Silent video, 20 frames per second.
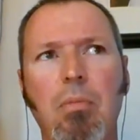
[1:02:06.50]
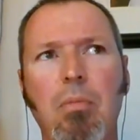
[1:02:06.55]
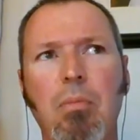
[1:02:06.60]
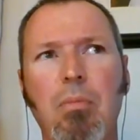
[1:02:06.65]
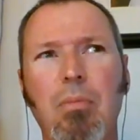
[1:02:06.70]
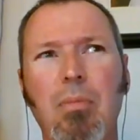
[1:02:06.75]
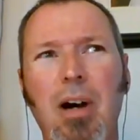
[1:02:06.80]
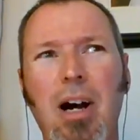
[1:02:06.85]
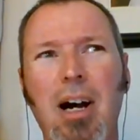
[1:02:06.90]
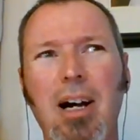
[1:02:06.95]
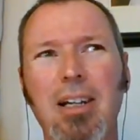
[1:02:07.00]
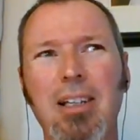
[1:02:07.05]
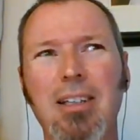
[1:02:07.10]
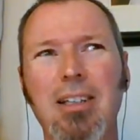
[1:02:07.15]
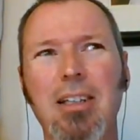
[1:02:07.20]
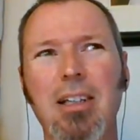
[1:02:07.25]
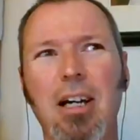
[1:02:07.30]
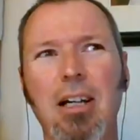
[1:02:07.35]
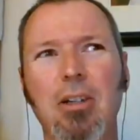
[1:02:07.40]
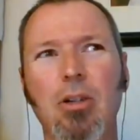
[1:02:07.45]
Mm, I,
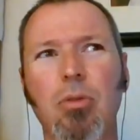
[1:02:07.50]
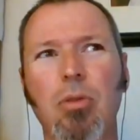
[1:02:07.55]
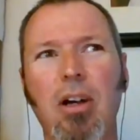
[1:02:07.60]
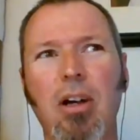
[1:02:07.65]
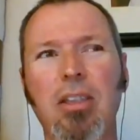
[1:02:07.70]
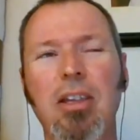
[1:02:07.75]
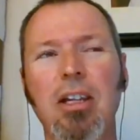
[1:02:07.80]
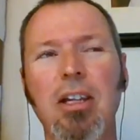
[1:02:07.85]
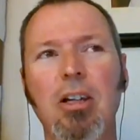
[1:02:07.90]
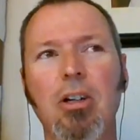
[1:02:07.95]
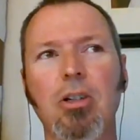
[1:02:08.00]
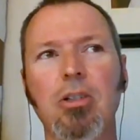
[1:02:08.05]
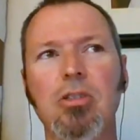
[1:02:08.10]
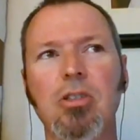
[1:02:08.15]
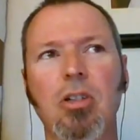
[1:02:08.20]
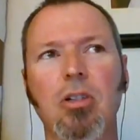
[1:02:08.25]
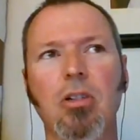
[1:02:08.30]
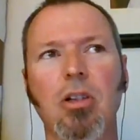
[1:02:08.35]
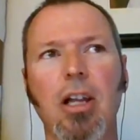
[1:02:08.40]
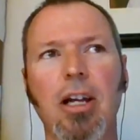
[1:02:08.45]
I don't. I think hers
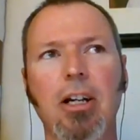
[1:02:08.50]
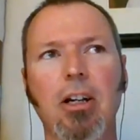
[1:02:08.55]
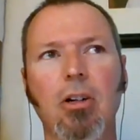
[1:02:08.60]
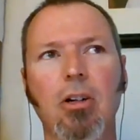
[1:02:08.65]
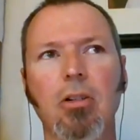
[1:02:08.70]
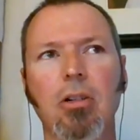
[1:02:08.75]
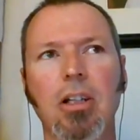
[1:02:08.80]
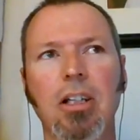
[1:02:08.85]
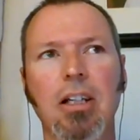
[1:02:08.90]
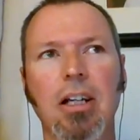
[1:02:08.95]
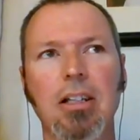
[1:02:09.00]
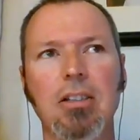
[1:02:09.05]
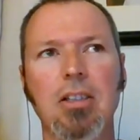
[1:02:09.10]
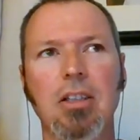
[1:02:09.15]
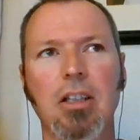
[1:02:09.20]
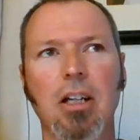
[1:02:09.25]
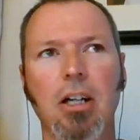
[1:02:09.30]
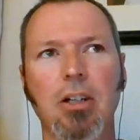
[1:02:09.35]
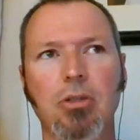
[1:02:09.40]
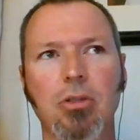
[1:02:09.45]
are like early
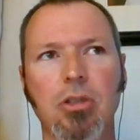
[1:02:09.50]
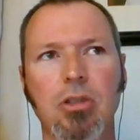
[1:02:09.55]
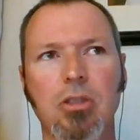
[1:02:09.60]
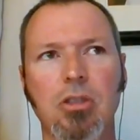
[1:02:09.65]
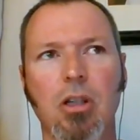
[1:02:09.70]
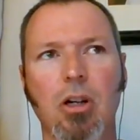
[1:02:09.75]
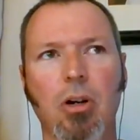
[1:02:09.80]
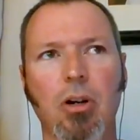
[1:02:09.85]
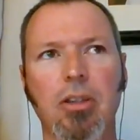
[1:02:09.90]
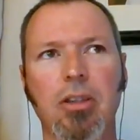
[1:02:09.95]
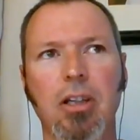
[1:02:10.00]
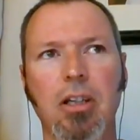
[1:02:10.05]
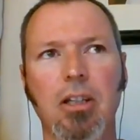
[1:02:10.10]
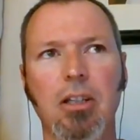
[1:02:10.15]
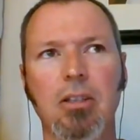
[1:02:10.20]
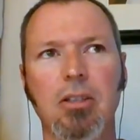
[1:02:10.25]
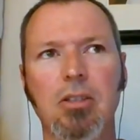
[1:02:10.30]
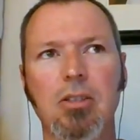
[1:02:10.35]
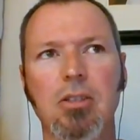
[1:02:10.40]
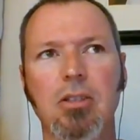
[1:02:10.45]
1900s, though. I
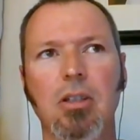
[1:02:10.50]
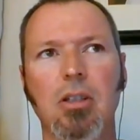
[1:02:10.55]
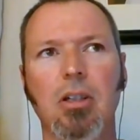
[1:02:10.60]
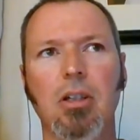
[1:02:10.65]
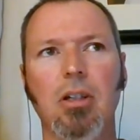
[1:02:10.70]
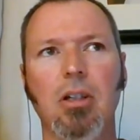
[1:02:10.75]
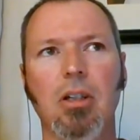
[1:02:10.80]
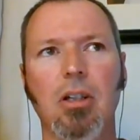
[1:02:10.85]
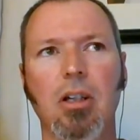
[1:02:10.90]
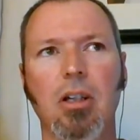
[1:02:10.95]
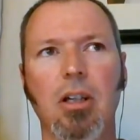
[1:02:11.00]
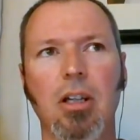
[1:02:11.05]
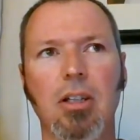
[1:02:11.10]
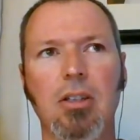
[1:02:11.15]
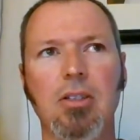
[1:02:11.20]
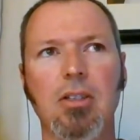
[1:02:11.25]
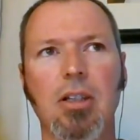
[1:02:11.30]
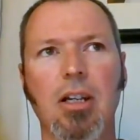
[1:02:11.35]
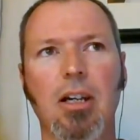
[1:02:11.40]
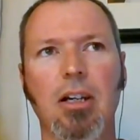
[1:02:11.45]
think it's
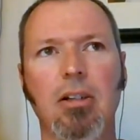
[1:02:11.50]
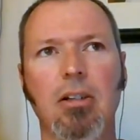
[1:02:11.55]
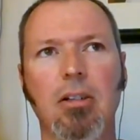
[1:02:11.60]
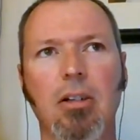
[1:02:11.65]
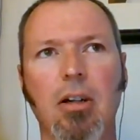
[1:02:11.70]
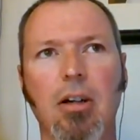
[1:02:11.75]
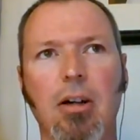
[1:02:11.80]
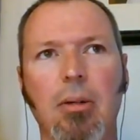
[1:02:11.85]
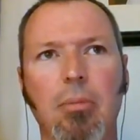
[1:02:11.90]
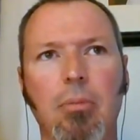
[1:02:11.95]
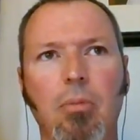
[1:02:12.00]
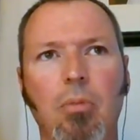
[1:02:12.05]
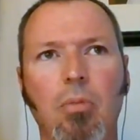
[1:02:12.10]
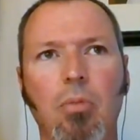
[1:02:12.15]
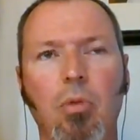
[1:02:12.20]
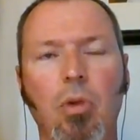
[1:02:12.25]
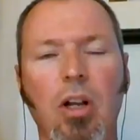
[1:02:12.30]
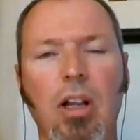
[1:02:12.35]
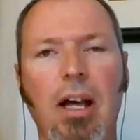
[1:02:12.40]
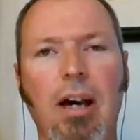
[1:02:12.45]
it's um,
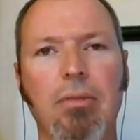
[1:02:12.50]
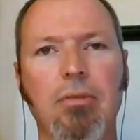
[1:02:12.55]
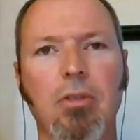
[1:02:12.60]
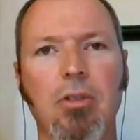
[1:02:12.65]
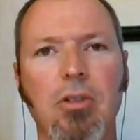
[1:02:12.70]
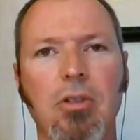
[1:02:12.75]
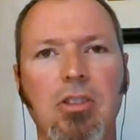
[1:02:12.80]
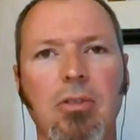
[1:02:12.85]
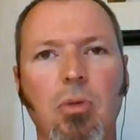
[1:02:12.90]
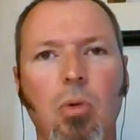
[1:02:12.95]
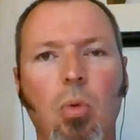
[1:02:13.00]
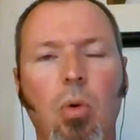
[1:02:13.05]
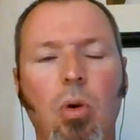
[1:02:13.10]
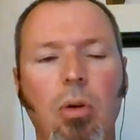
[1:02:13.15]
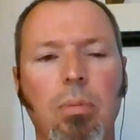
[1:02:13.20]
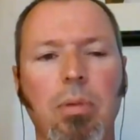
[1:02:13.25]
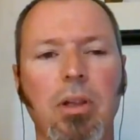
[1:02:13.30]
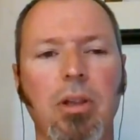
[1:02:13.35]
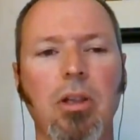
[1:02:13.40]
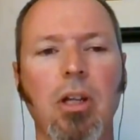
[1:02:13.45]
well after the Civil
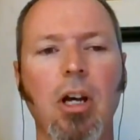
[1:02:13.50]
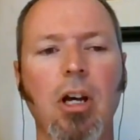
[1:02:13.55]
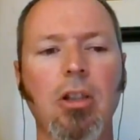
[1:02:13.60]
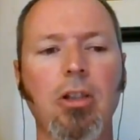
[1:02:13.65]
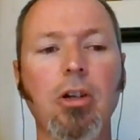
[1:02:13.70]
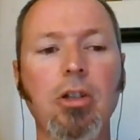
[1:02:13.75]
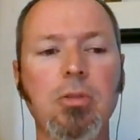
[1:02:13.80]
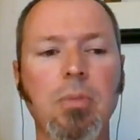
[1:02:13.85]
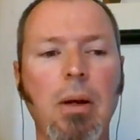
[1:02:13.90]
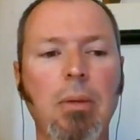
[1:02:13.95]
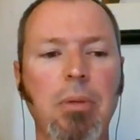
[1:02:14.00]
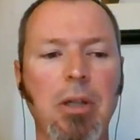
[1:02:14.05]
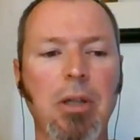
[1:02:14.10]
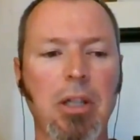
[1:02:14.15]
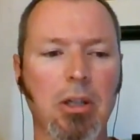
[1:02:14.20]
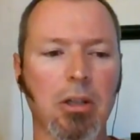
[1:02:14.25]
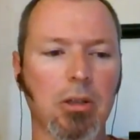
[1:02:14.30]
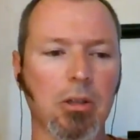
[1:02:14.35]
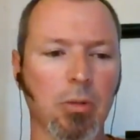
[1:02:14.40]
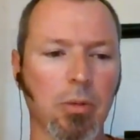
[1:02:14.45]
War, but those might
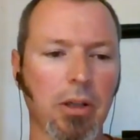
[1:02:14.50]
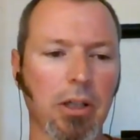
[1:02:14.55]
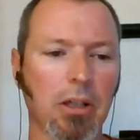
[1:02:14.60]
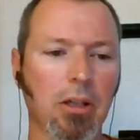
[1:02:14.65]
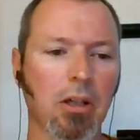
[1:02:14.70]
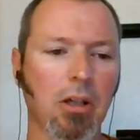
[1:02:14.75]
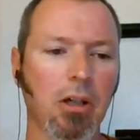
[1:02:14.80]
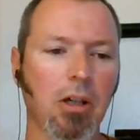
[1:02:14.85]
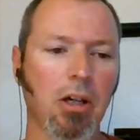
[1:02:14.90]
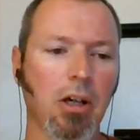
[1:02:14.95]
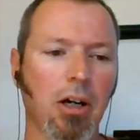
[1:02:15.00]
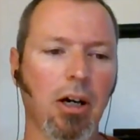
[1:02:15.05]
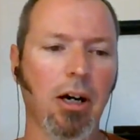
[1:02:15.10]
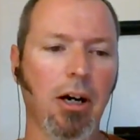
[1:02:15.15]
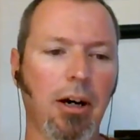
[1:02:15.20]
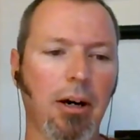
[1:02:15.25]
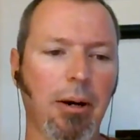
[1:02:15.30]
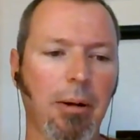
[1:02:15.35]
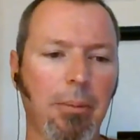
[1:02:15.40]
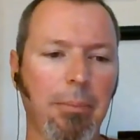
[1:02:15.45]
be good to read.
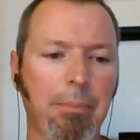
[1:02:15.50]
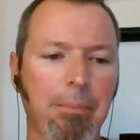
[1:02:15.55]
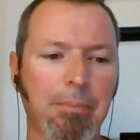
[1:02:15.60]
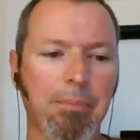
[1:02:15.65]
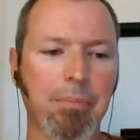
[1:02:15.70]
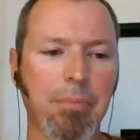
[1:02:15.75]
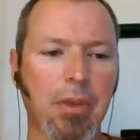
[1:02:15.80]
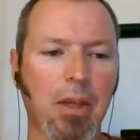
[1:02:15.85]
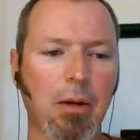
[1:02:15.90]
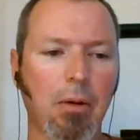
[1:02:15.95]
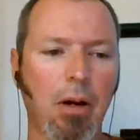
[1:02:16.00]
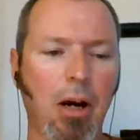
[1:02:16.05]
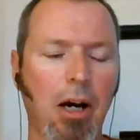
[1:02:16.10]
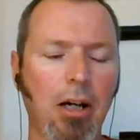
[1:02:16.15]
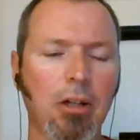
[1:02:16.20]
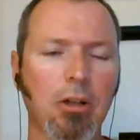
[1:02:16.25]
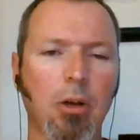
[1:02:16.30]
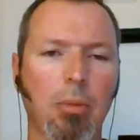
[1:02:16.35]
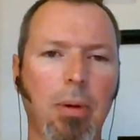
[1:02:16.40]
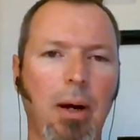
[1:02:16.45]
Um,
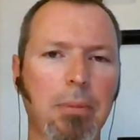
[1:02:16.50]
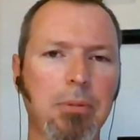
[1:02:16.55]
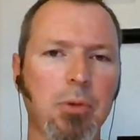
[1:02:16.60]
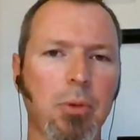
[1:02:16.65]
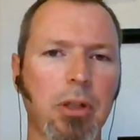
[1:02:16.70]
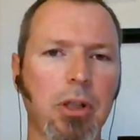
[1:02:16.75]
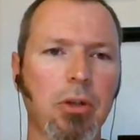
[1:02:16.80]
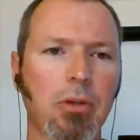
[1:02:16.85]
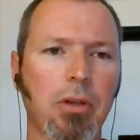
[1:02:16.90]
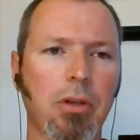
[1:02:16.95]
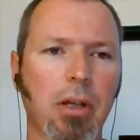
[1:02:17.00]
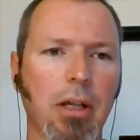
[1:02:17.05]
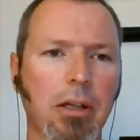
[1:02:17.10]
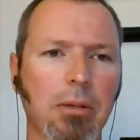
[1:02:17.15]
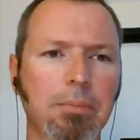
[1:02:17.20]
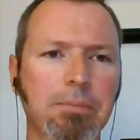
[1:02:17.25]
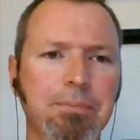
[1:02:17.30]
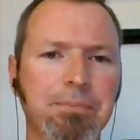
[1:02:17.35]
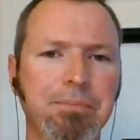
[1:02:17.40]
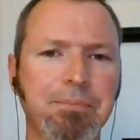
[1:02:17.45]
I don't know, pops. What do you
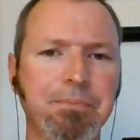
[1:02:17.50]
think?